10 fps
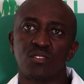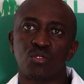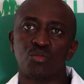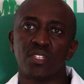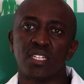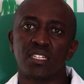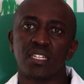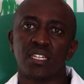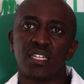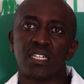
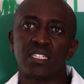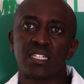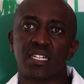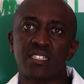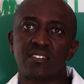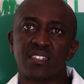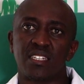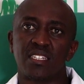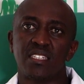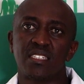including decreased
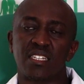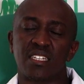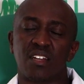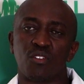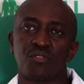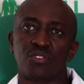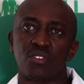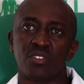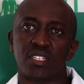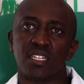intake of
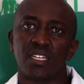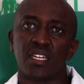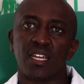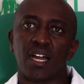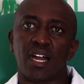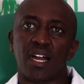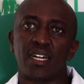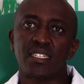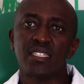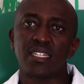salt,
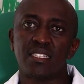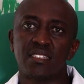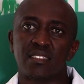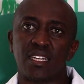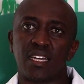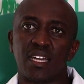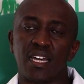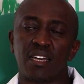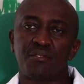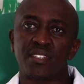increased
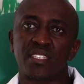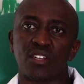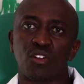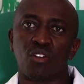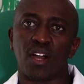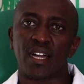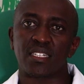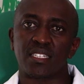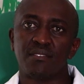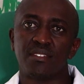physical
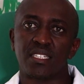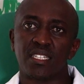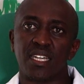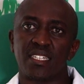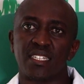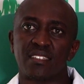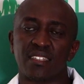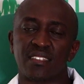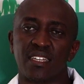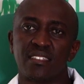activity and
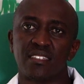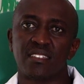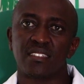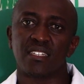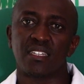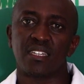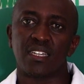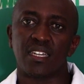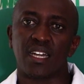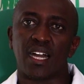exercises,
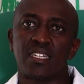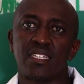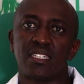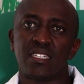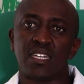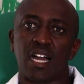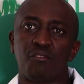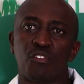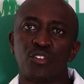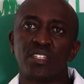and
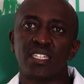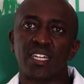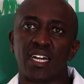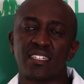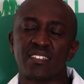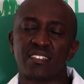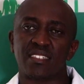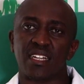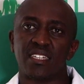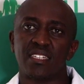avoiding
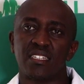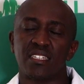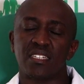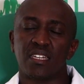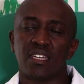unnecessary